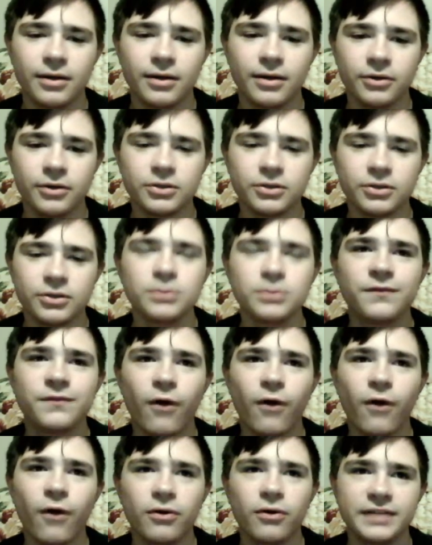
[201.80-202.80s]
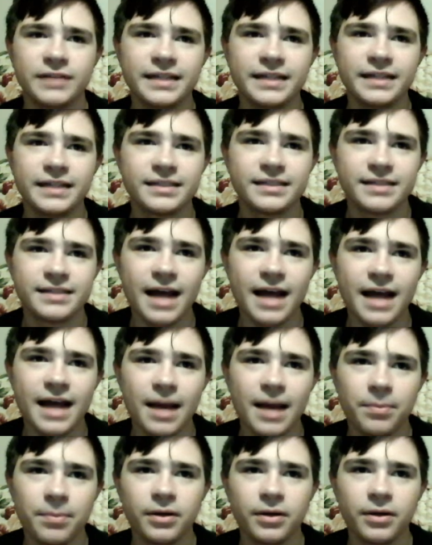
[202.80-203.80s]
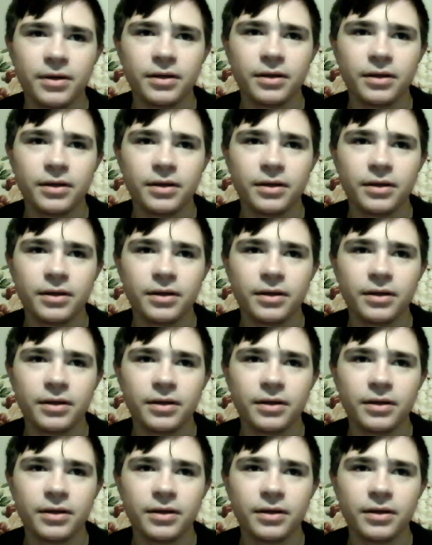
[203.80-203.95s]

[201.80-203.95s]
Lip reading: Here's Oatesfall. Takes the snap.